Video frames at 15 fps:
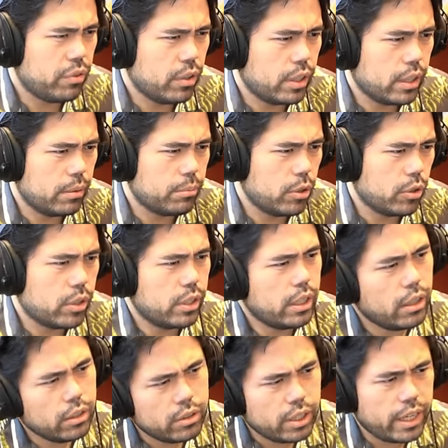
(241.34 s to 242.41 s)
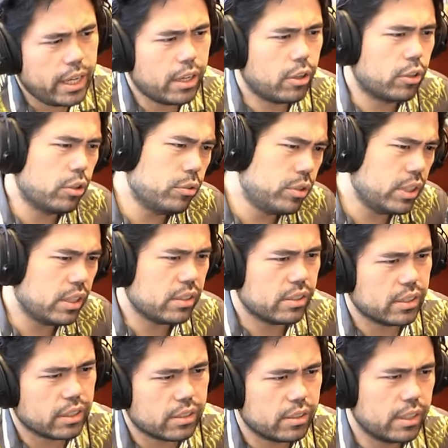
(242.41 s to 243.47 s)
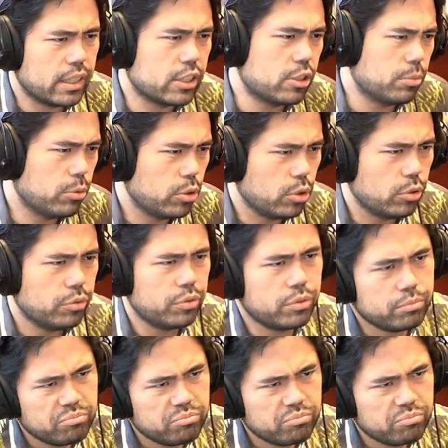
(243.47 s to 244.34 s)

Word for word: like I'm okay. Now I'll take, I'll go D6 next move.